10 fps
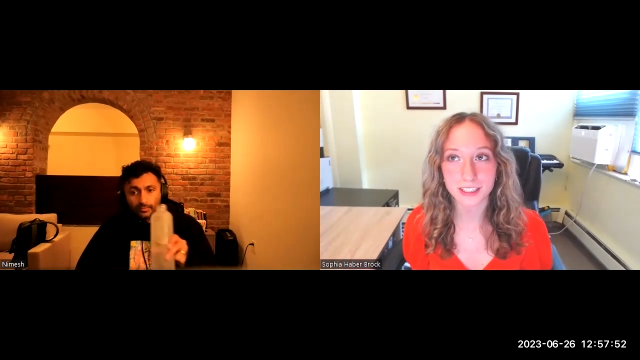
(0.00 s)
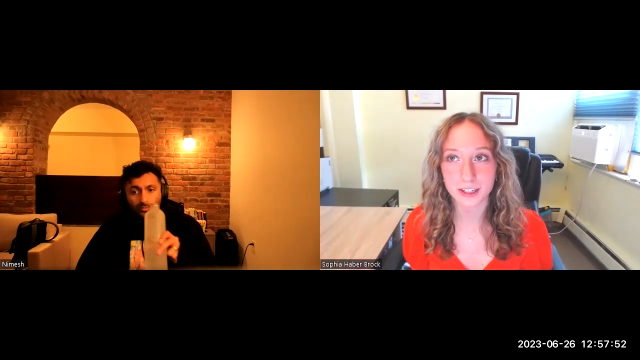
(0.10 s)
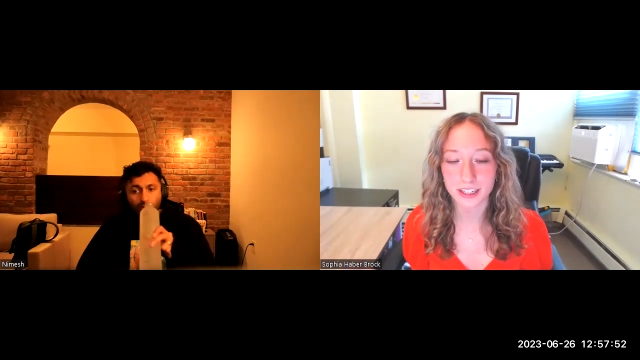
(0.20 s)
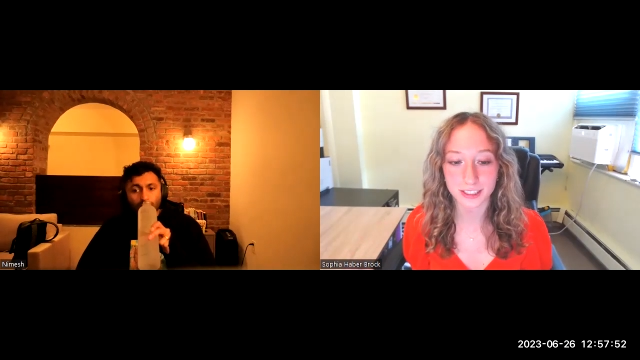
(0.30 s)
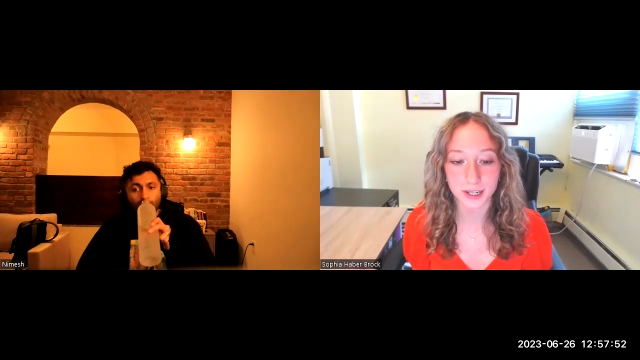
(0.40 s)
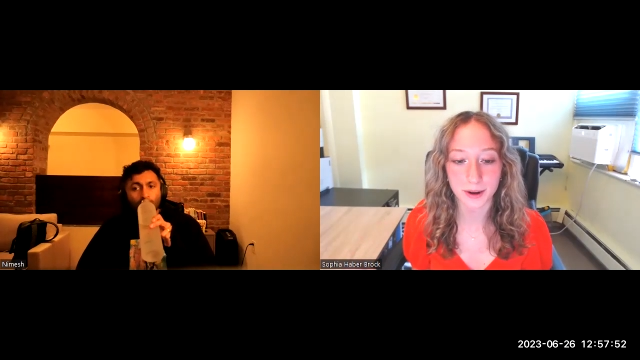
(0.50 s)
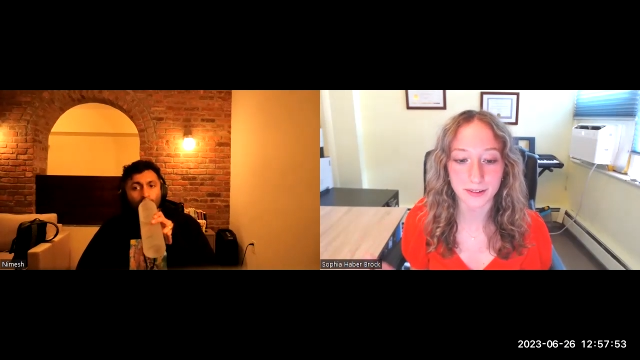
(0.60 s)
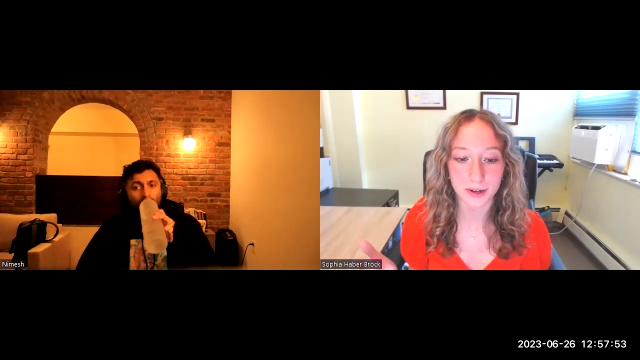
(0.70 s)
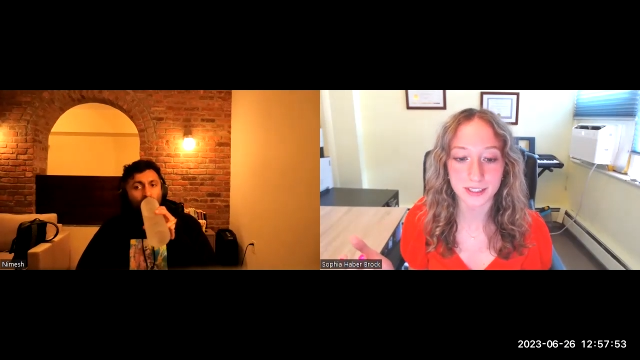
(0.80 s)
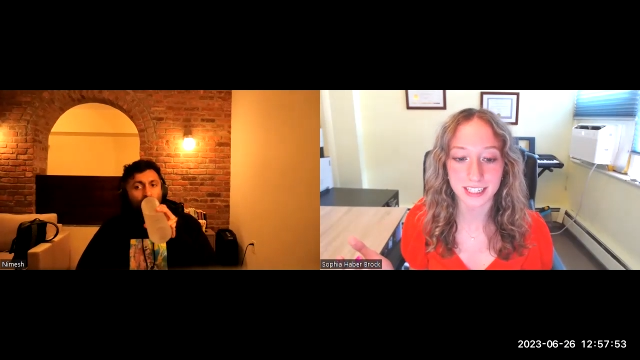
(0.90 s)
Speaker 1: during the show, I
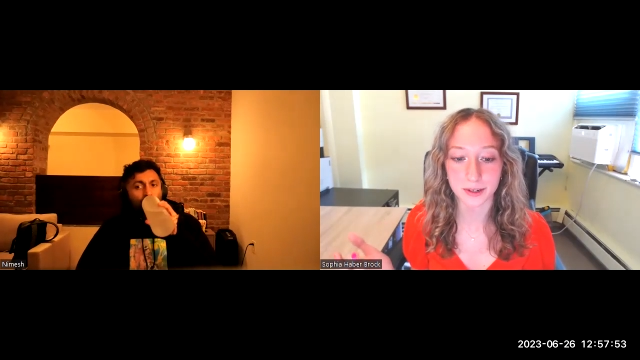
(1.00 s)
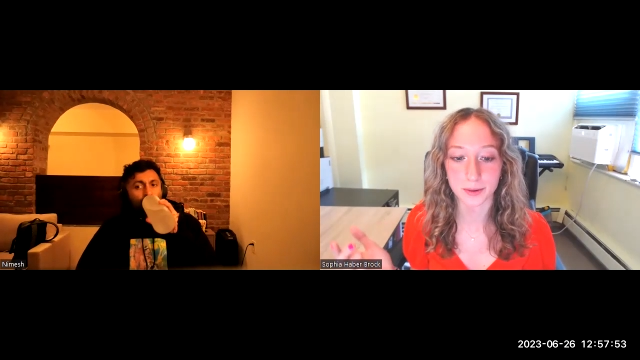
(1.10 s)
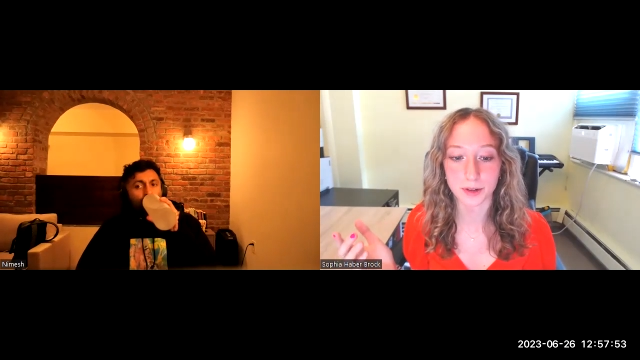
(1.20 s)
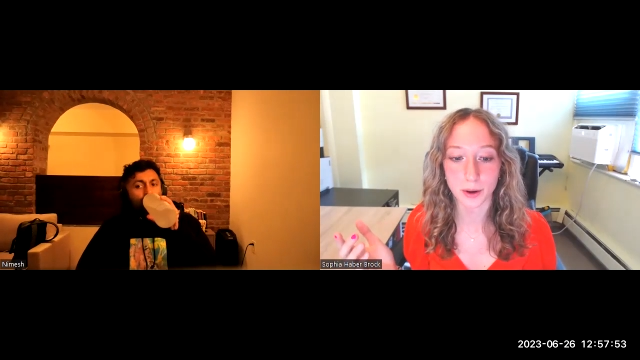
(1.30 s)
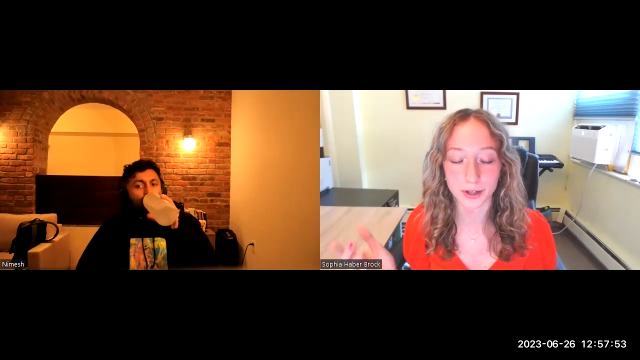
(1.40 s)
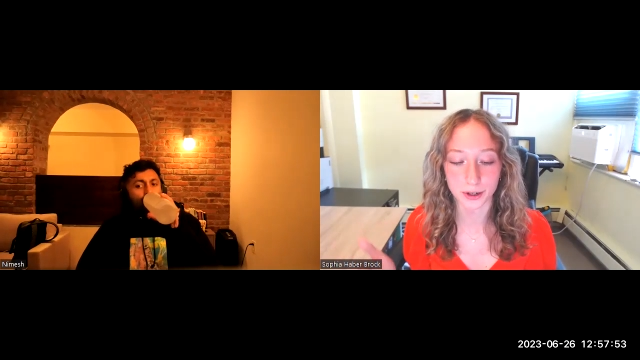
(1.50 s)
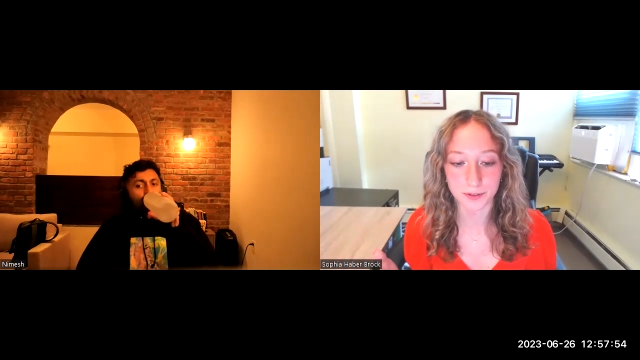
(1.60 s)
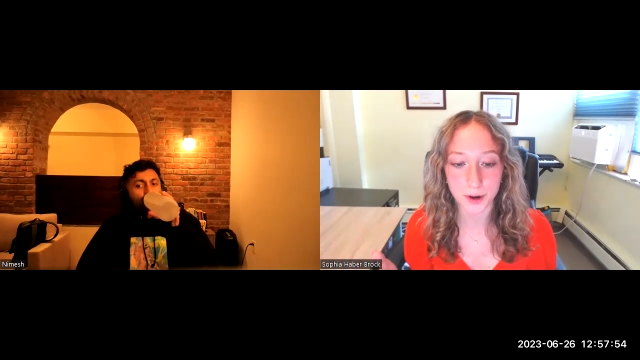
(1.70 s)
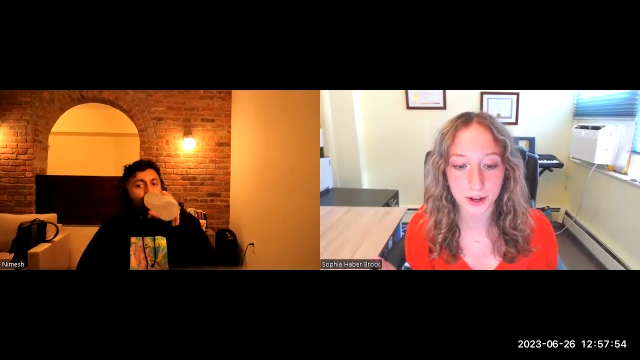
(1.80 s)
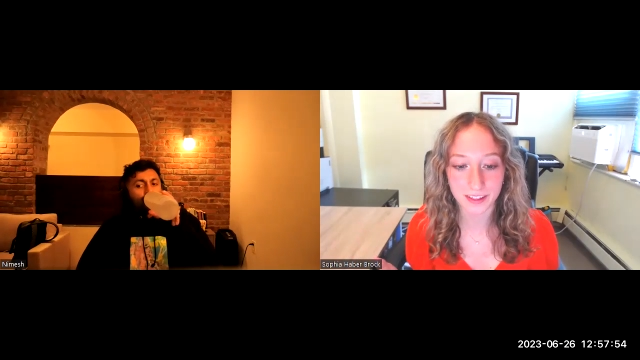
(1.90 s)
noticed that you go on your
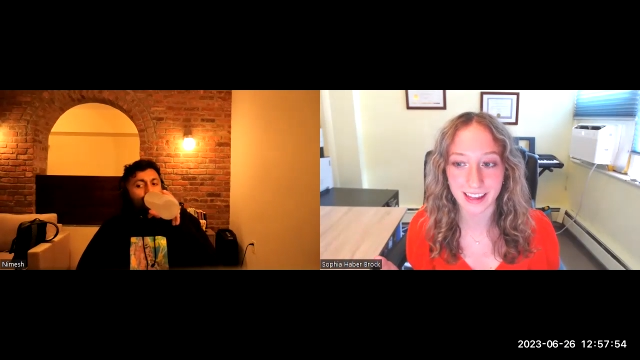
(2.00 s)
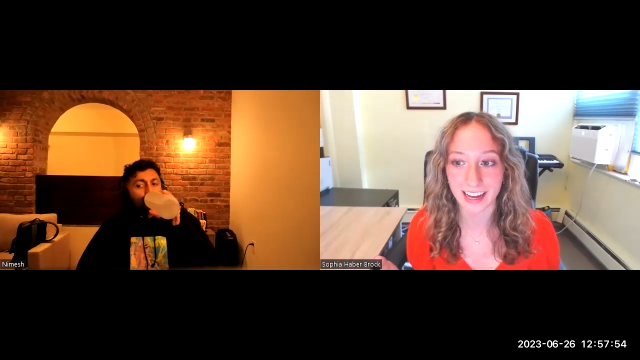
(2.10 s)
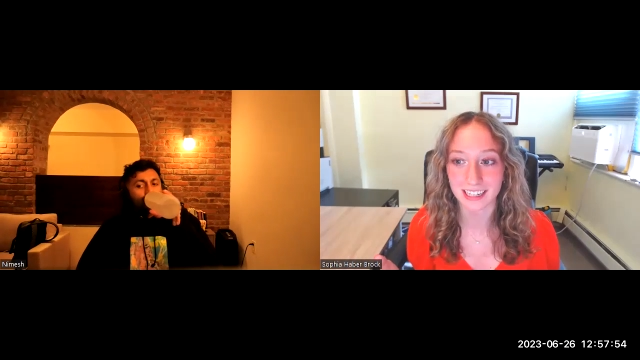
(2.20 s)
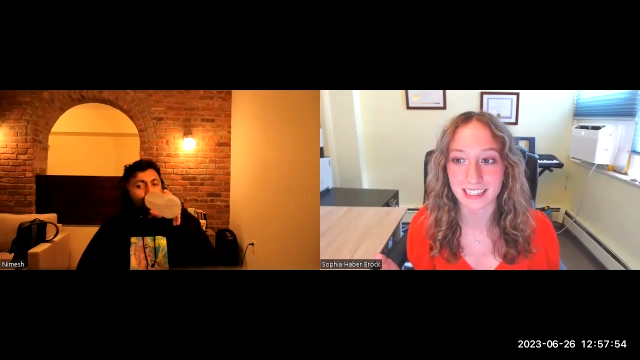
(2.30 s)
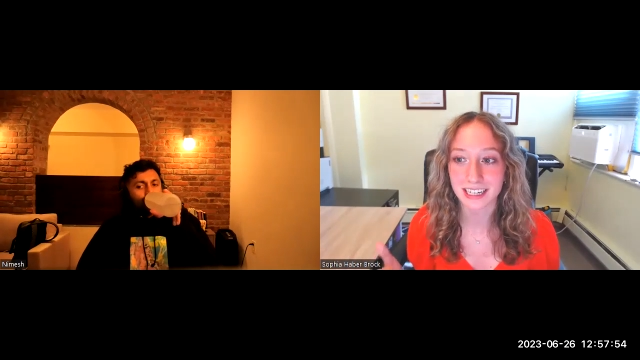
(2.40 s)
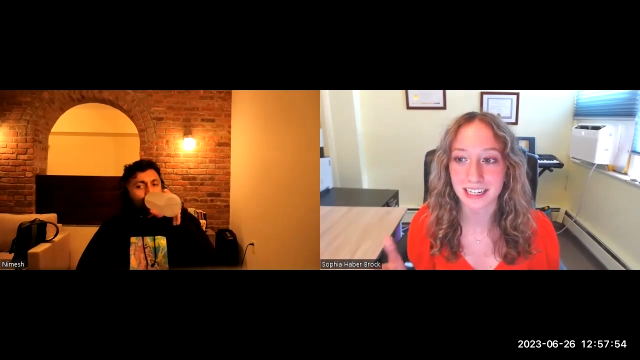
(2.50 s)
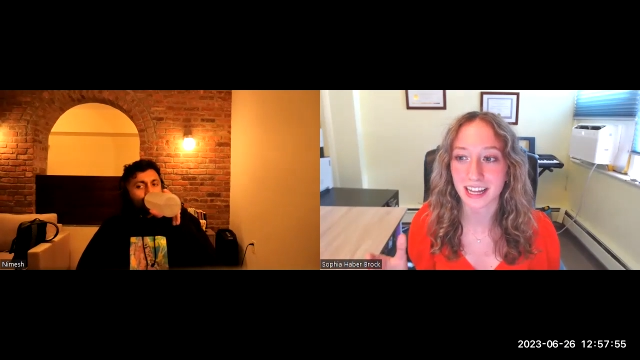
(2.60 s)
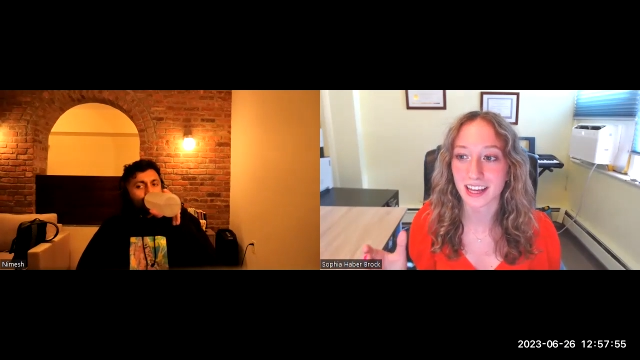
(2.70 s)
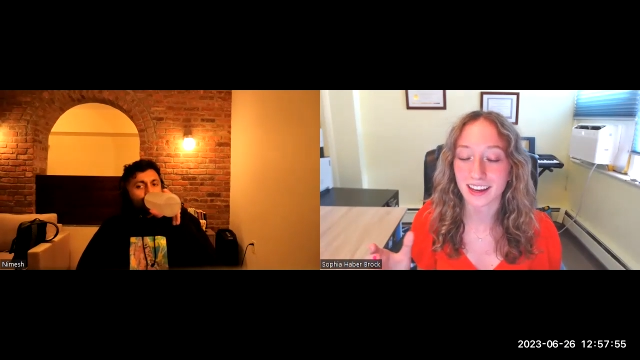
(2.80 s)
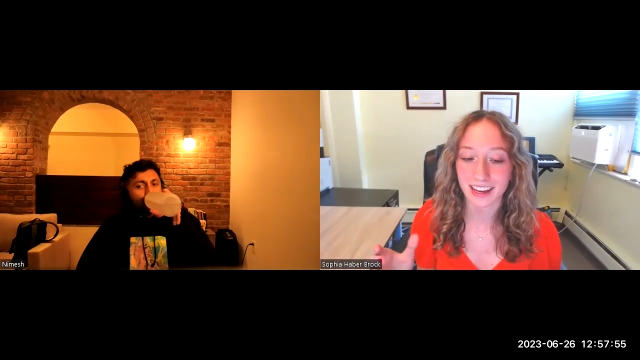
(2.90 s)
phone at the end,
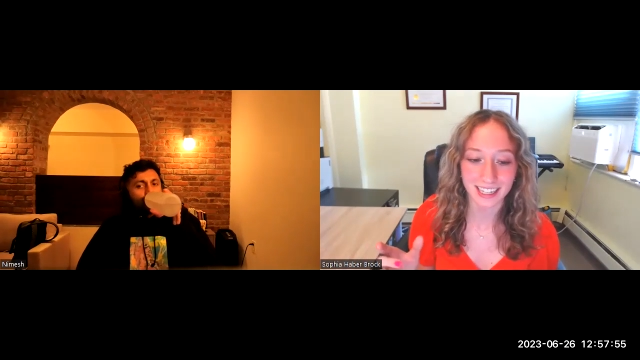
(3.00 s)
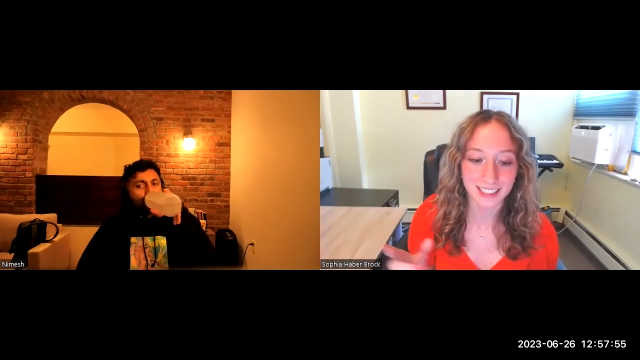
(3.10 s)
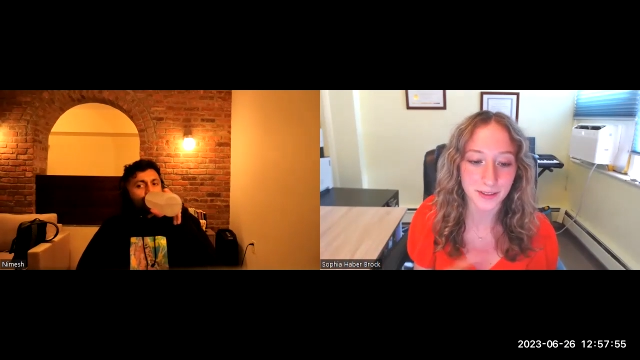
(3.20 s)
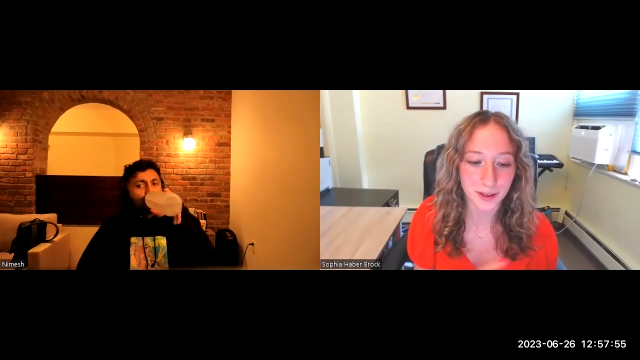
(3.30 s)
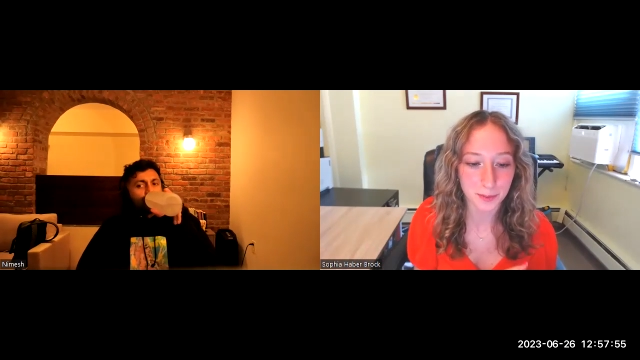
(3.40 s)
like, and I saw that